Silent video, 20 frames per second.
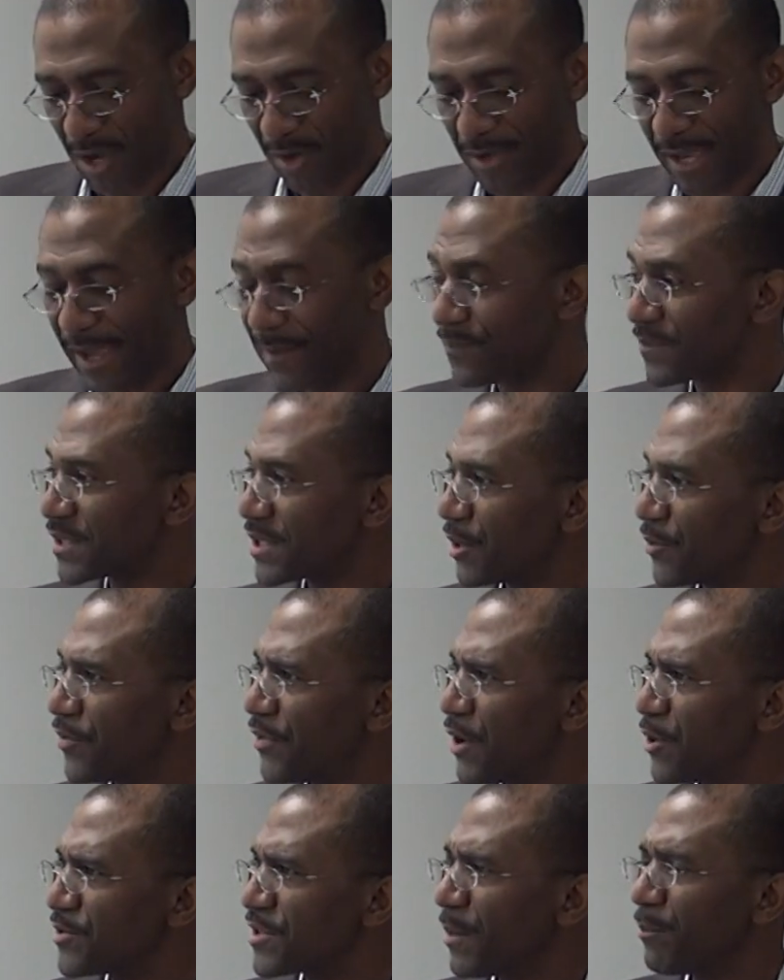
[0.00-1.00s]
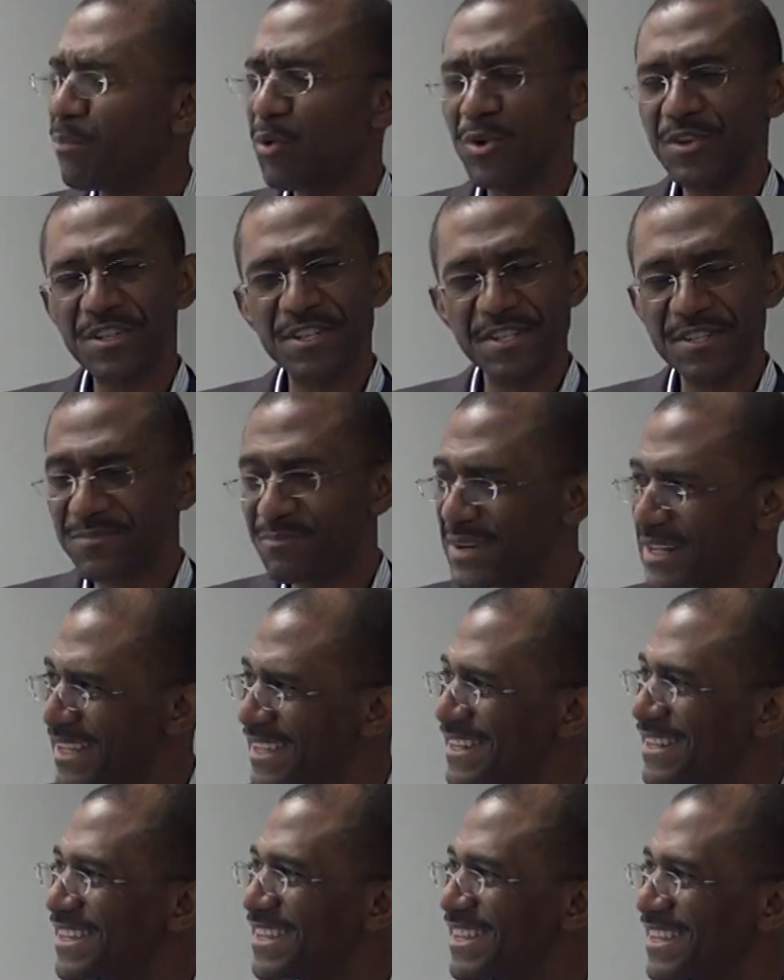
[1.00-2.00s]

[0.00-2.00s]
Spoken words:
Okay, so those are pointers, but it